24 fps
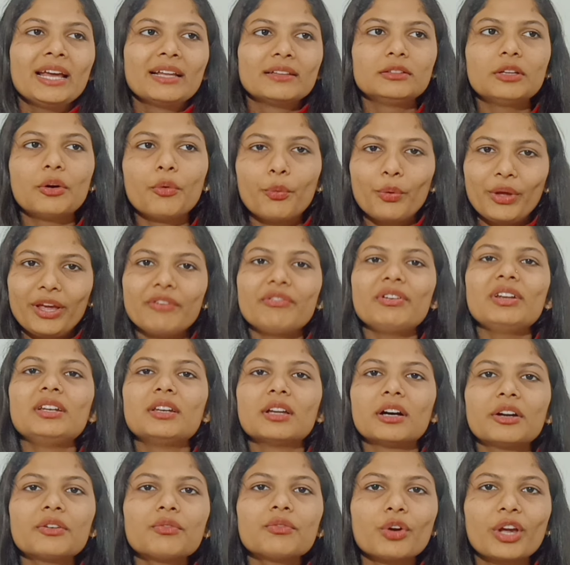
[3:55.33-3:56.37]
the way we
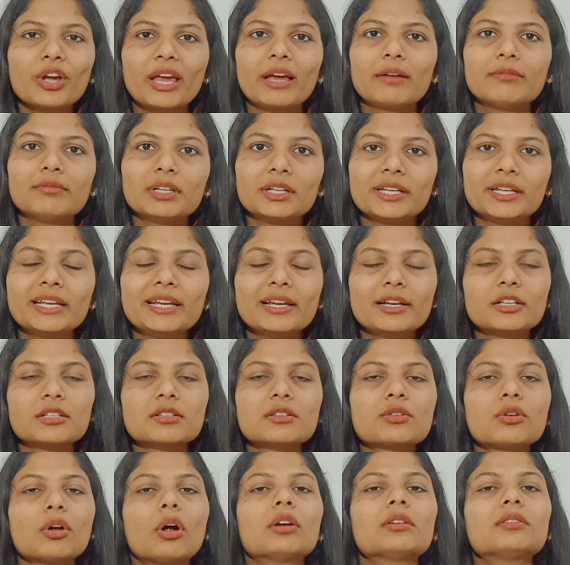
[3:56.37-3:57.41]
learn vocabulary is
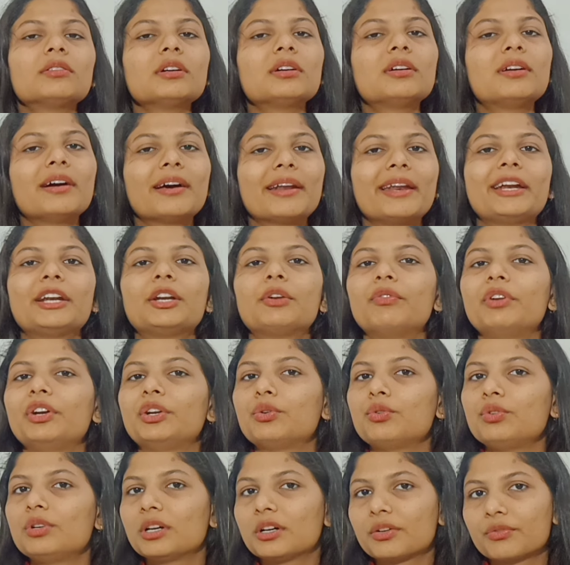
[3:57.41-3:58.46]
not the correct way
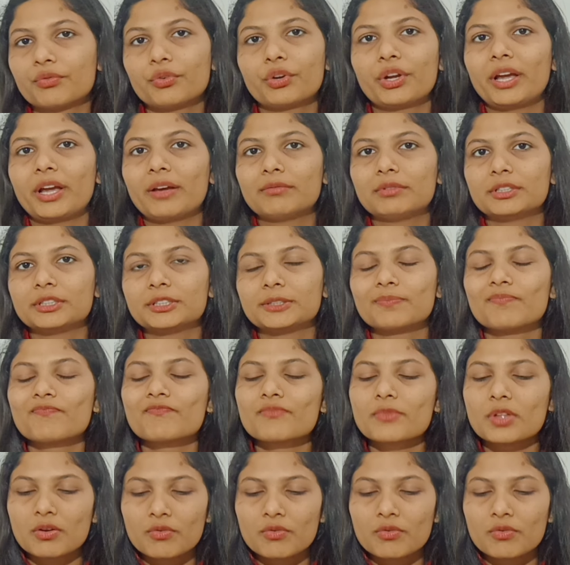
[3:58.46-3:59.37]
to learn vocabulary.